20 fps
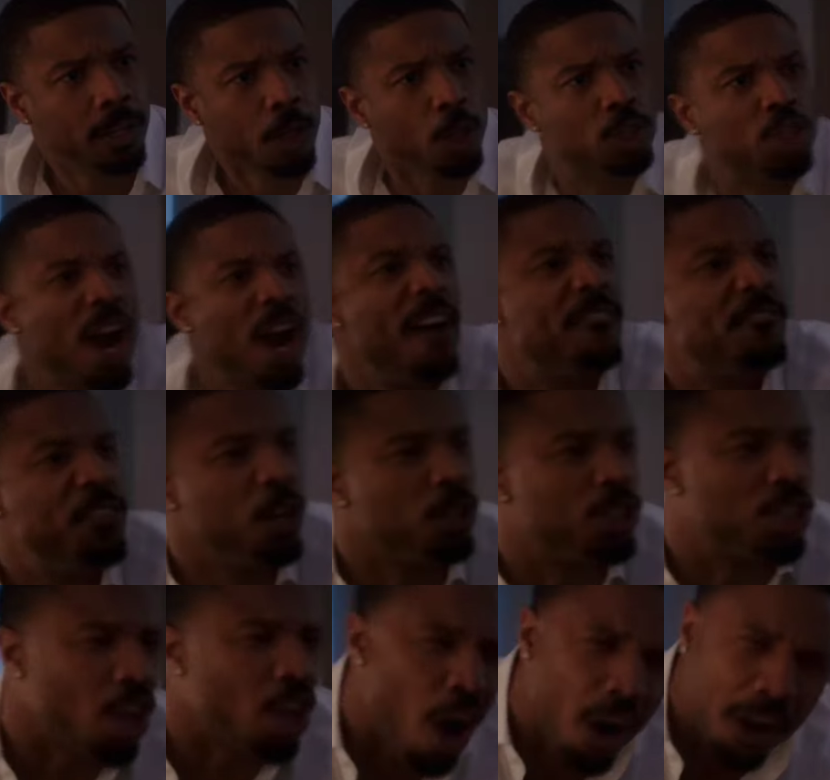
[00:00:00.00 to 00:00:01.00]
You trying to
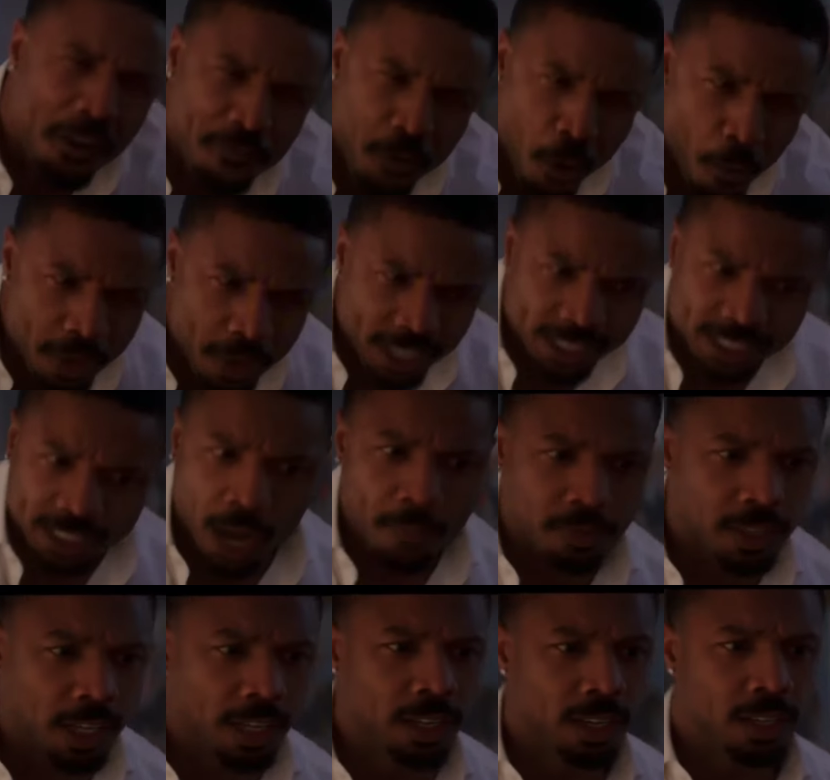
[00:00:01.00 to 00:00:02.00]
feel sorry for me or no,
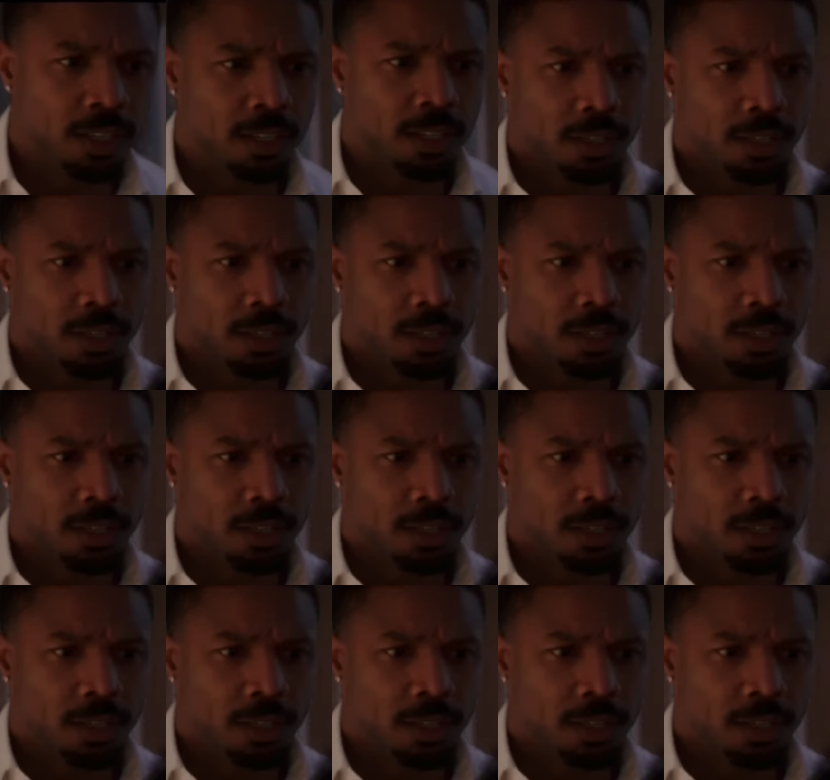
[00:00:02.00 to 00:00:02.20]
something? I don't want to